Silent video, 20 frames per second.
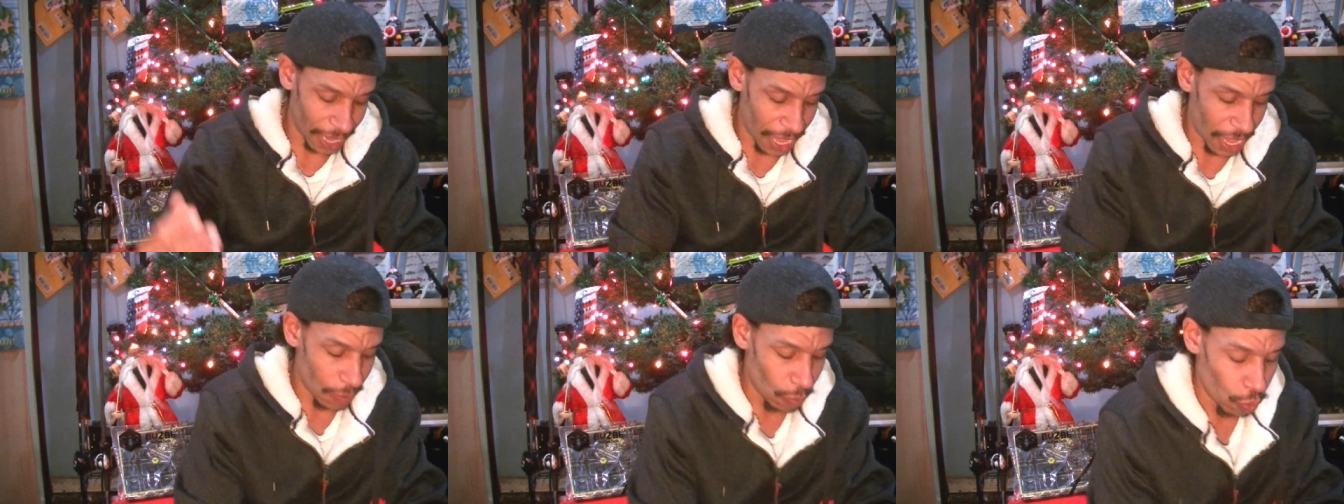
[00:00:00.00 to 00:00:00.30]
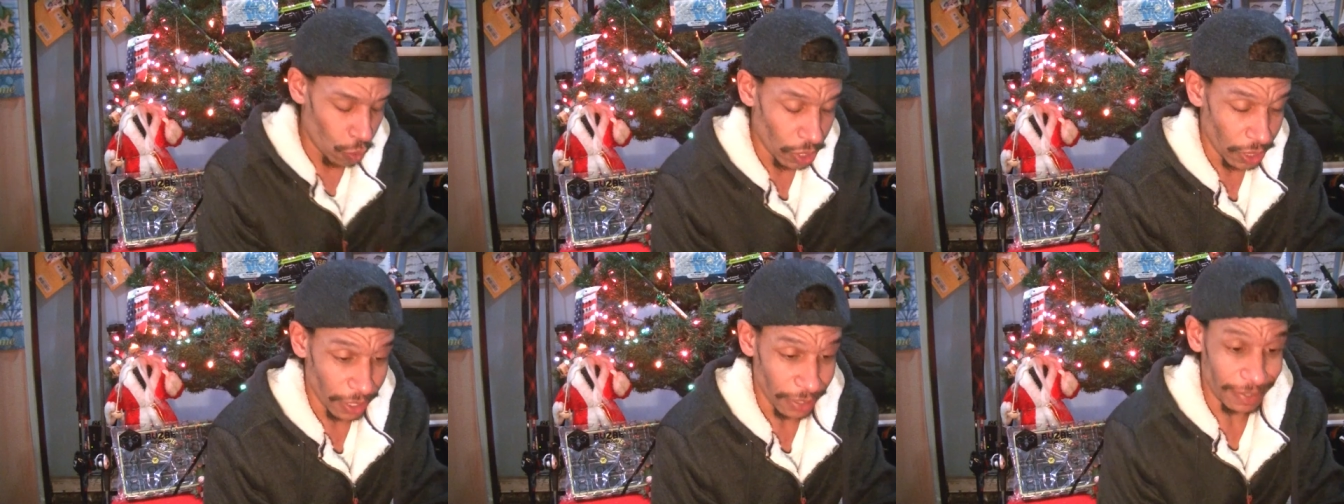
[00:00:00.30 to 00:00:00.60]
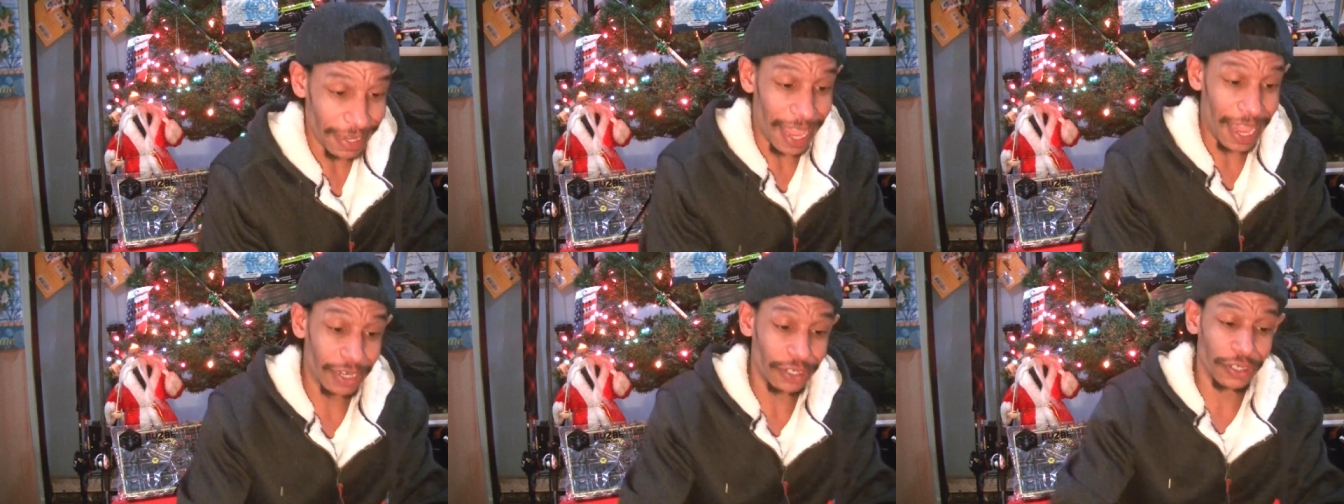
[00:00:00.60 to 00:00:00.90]
I'm
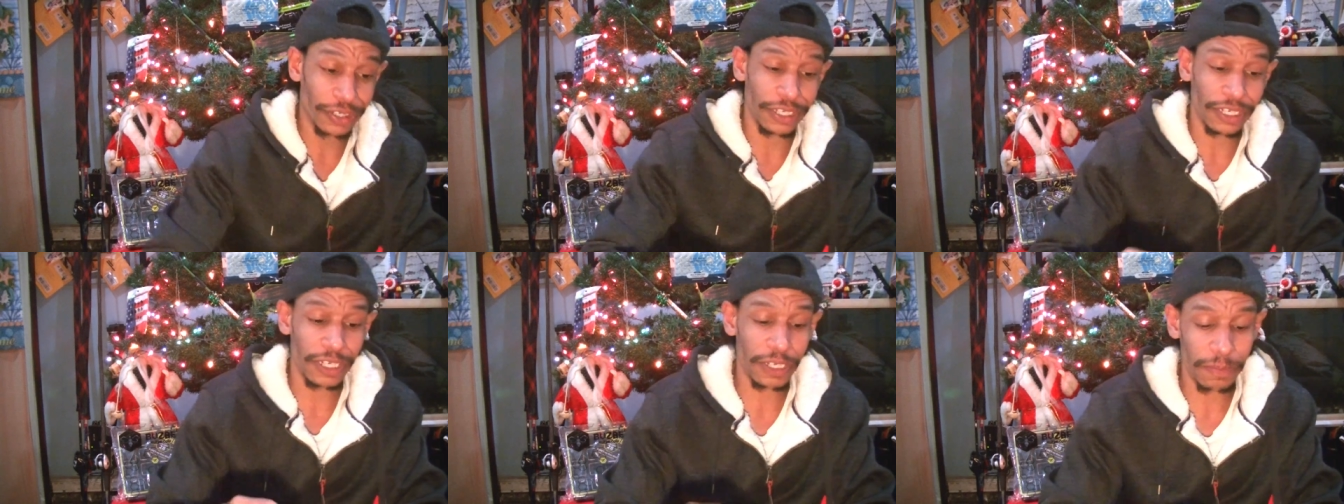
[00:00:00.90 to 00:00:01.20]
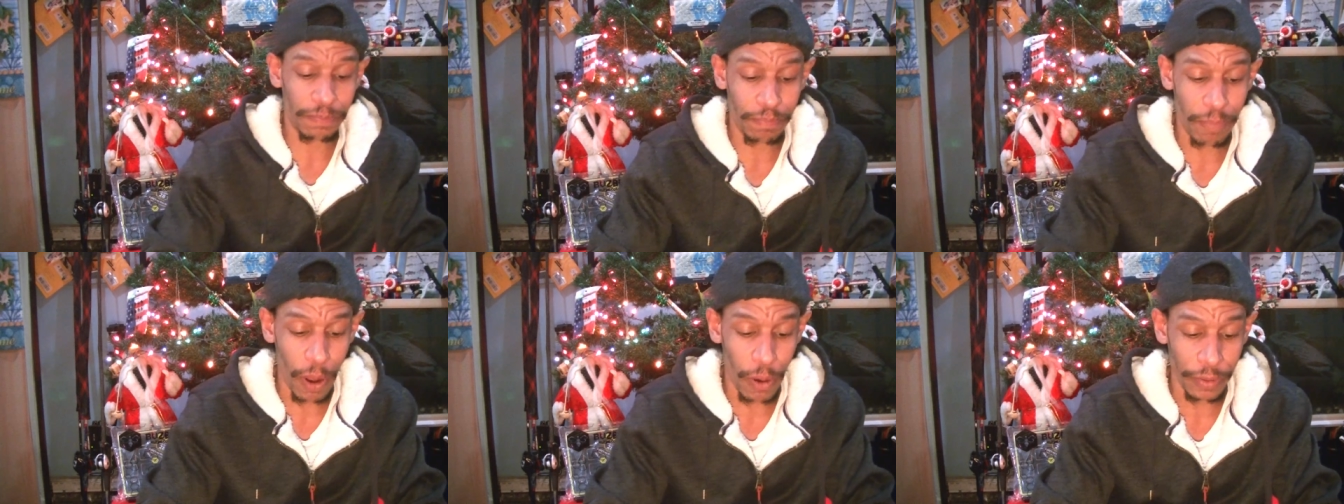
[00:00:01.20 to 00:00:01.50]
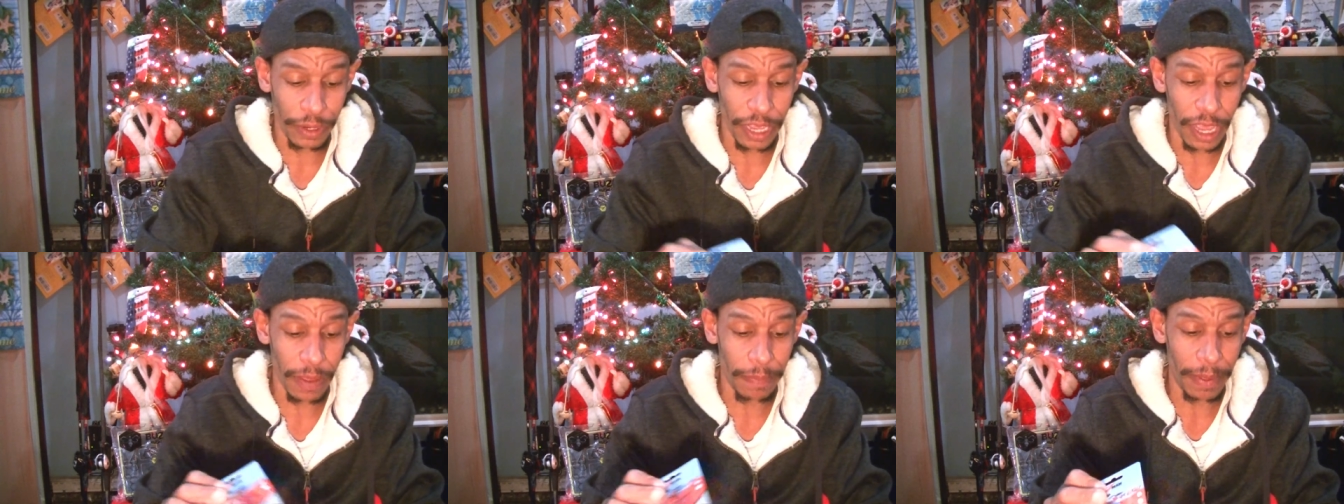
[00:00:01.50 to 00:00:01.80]
willing to actually
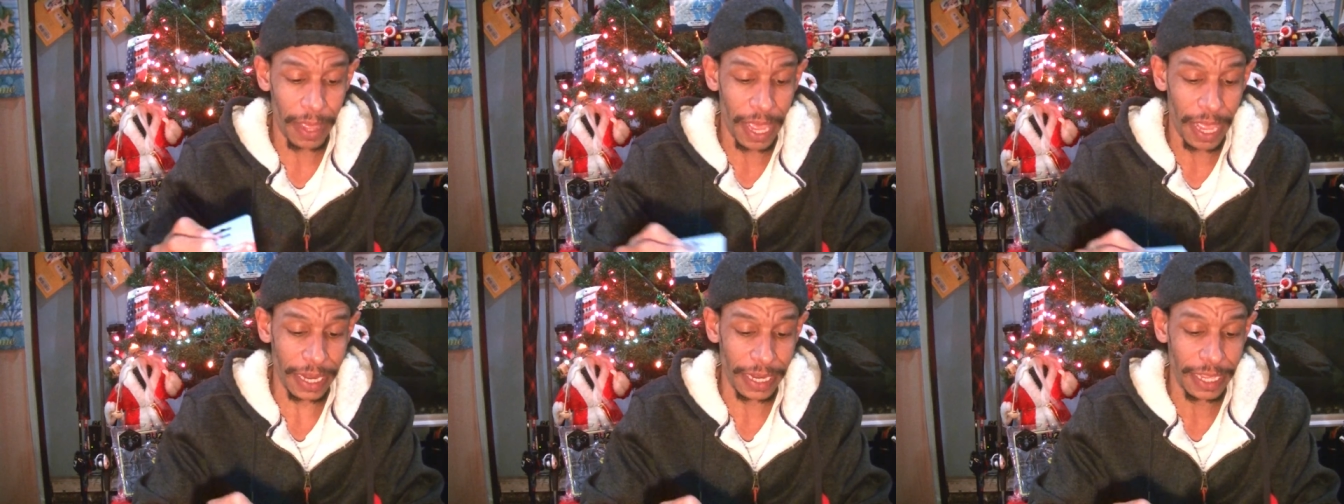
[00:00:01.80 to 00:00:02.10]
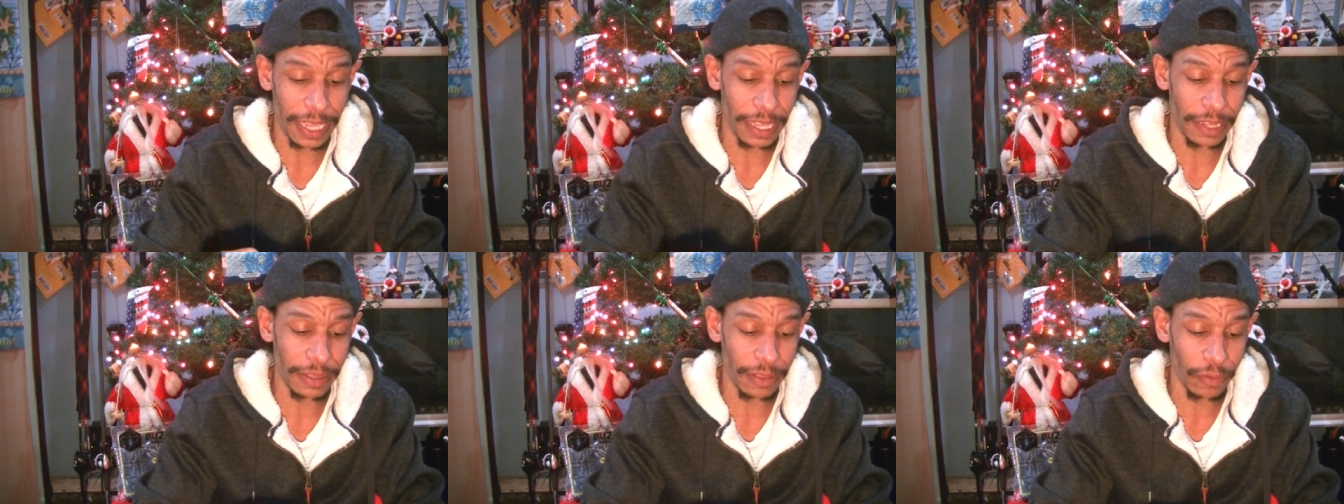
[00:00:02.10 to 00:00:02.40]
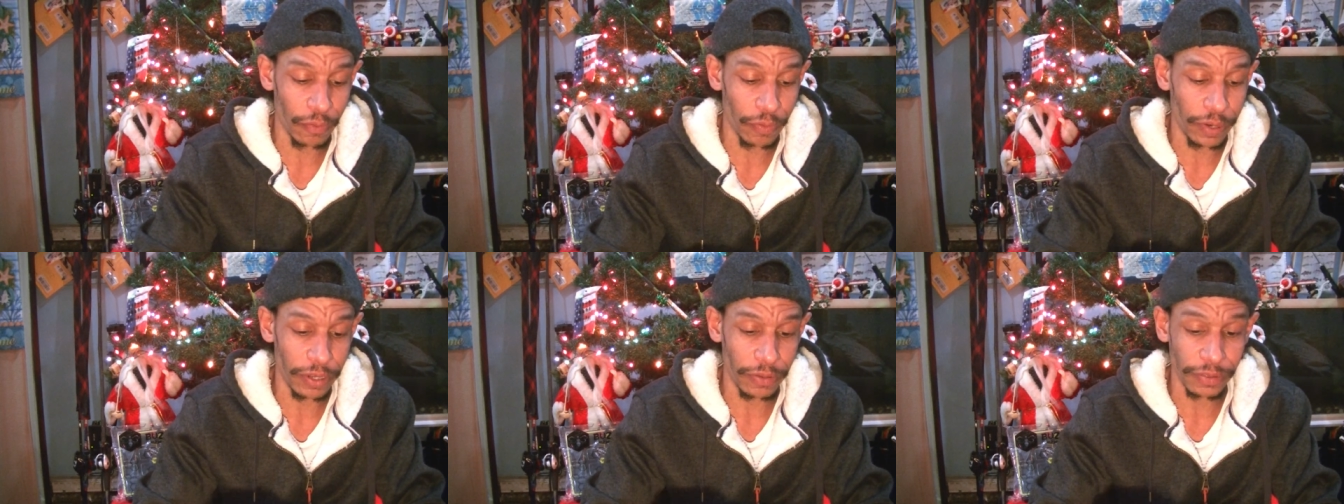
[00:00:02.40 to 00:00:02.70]
pony up and get
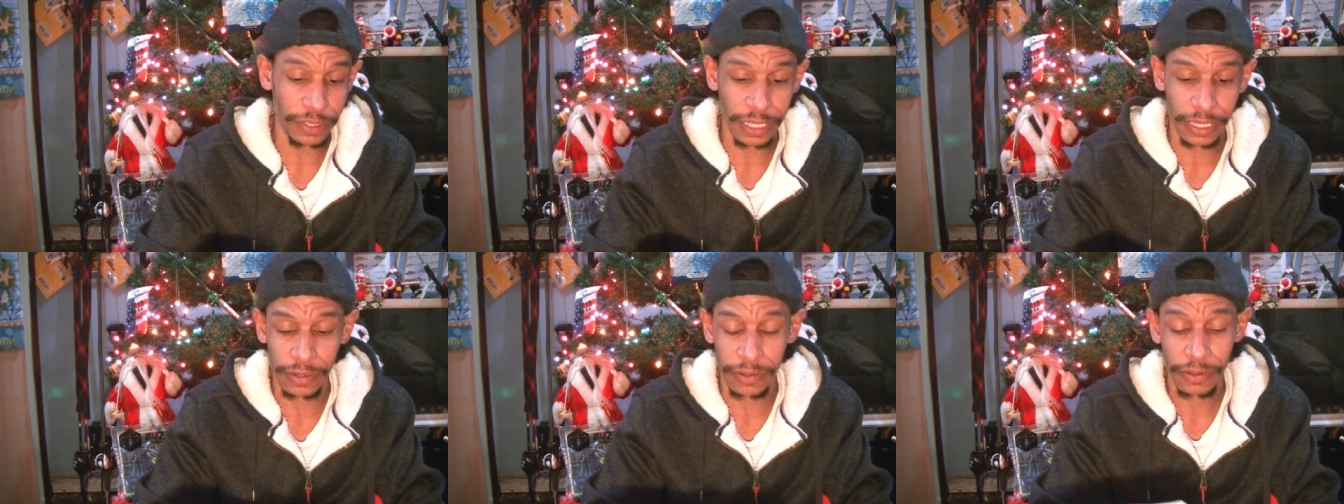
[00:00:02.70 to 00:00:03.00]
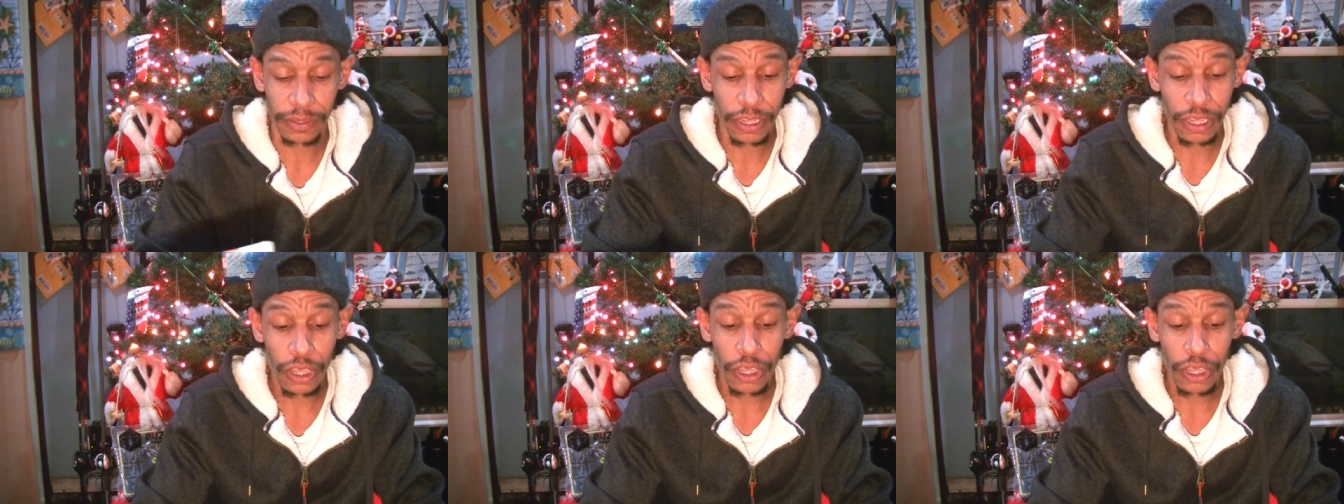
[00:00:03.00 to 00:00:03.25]
the real deal.